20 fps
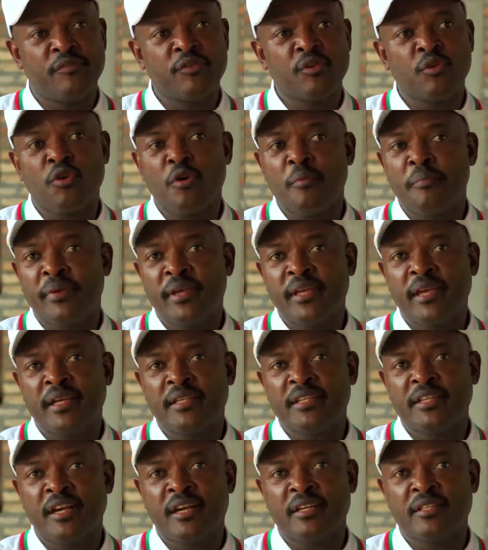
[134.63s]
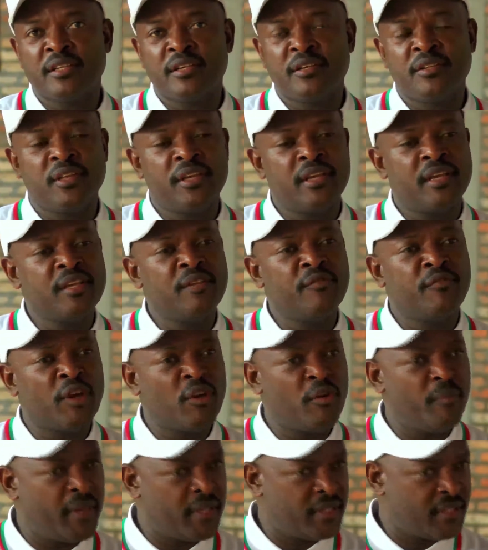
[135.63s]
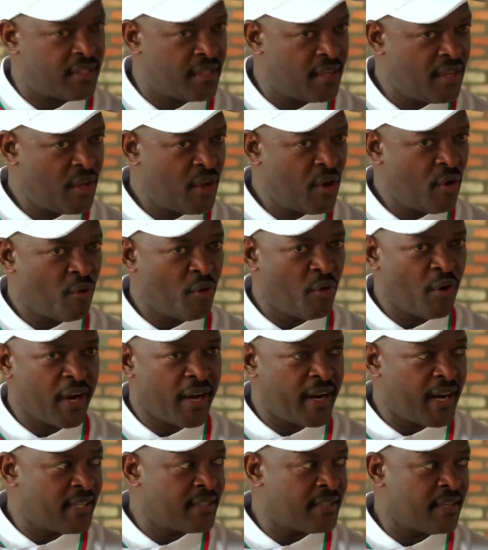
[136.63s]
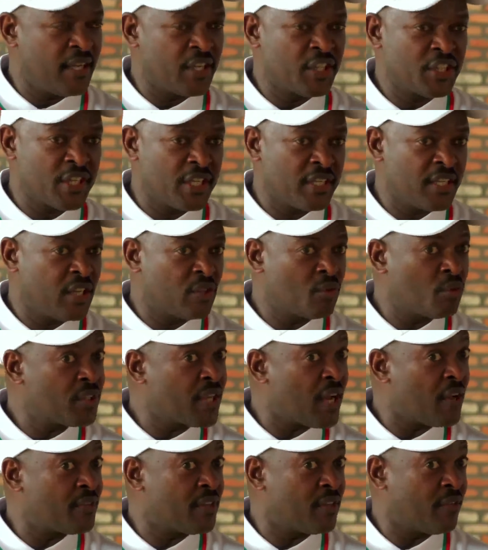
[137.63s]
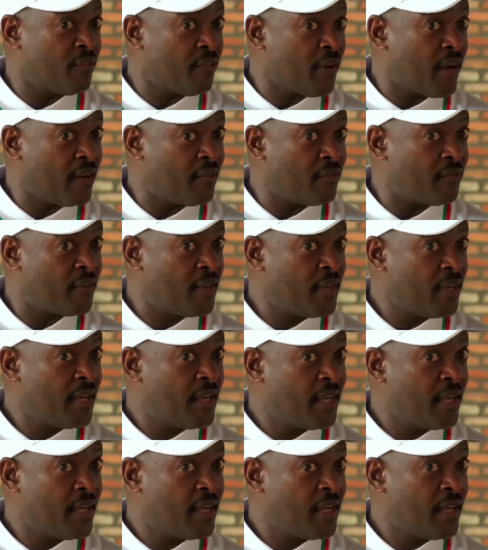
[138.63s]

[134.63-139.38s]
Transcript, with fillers: If you compare the, the environment we organized election in 2005.